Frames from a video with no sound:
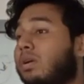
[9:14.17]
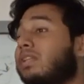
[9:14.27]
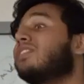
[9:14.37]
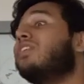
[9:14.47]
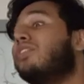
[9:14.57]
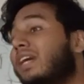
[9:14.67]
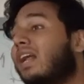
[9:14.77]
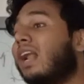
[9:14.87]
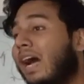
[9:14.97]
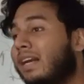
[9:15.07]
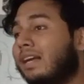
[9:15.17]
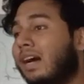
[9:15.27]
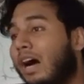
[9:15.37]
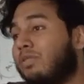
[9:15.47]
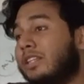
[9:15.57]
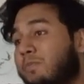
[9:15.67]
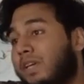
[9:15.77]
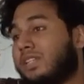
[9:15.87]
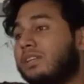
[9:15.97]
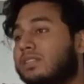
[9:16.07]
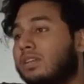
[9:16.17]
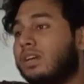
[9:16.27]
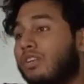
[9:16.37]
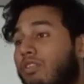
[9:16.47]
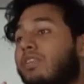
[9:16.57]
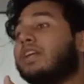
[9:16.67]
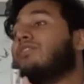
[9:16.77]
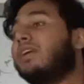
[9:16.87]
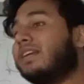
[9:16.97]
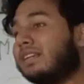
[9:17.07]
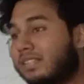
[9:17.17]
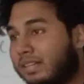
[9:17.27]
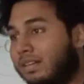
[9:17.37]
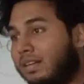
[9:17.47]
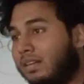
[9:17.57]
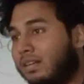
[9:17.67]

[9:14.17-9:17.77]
the theoretical idea, how these pressures convert into electrical signal.